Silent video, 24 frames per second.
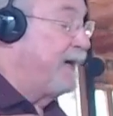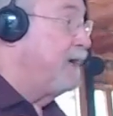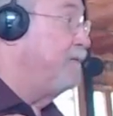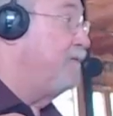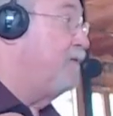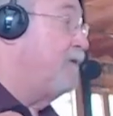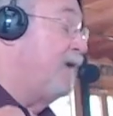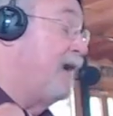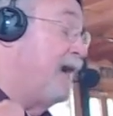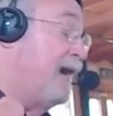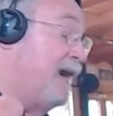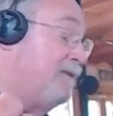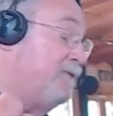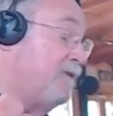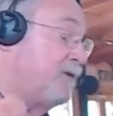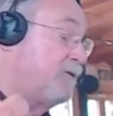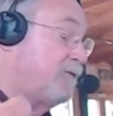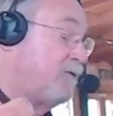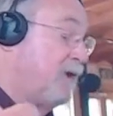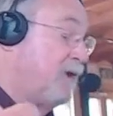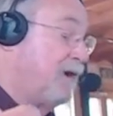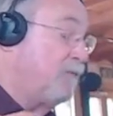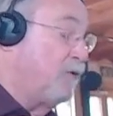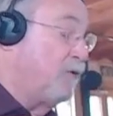If you're having
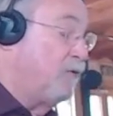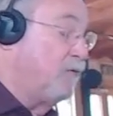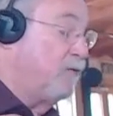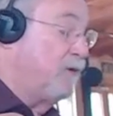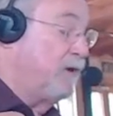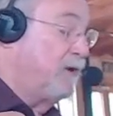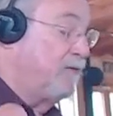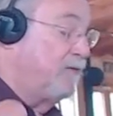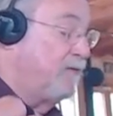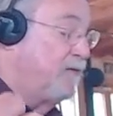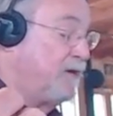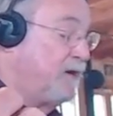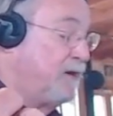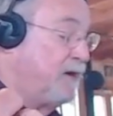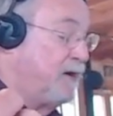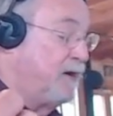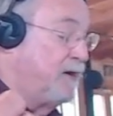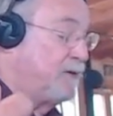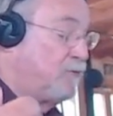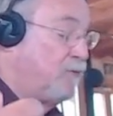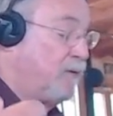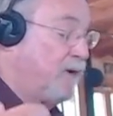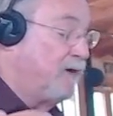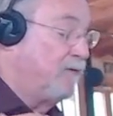trouble with the
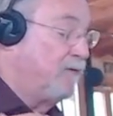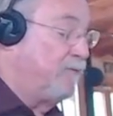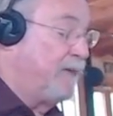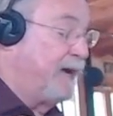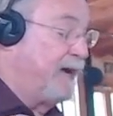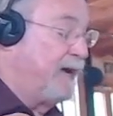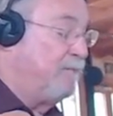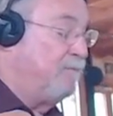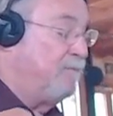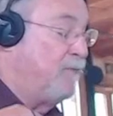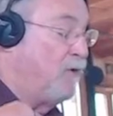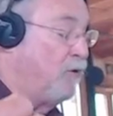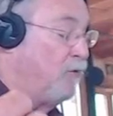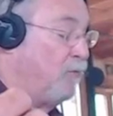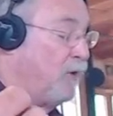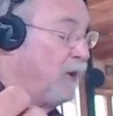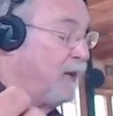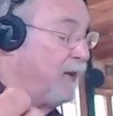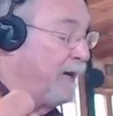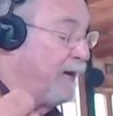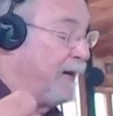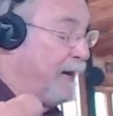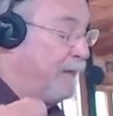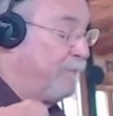12th man
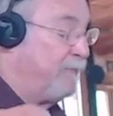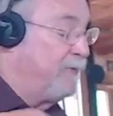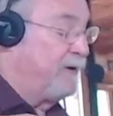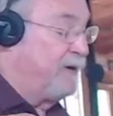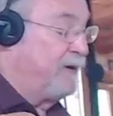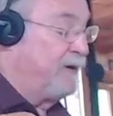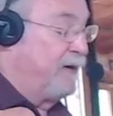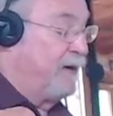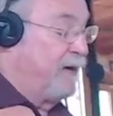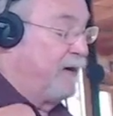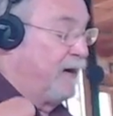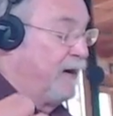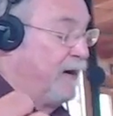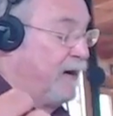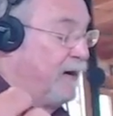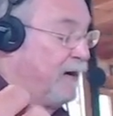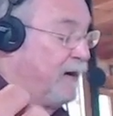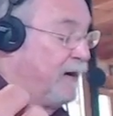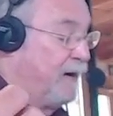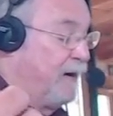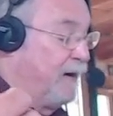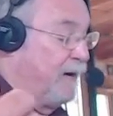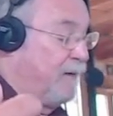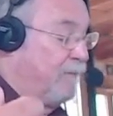mobile app,
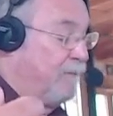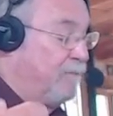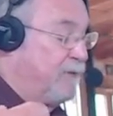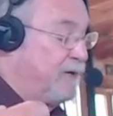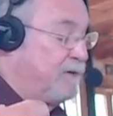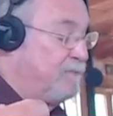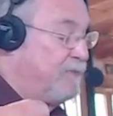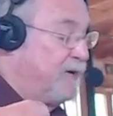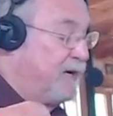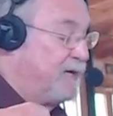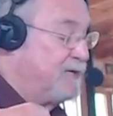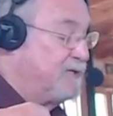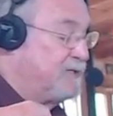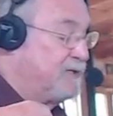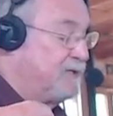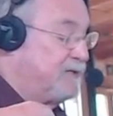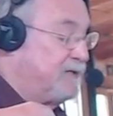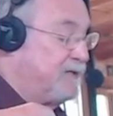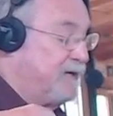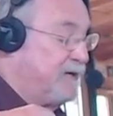be patient.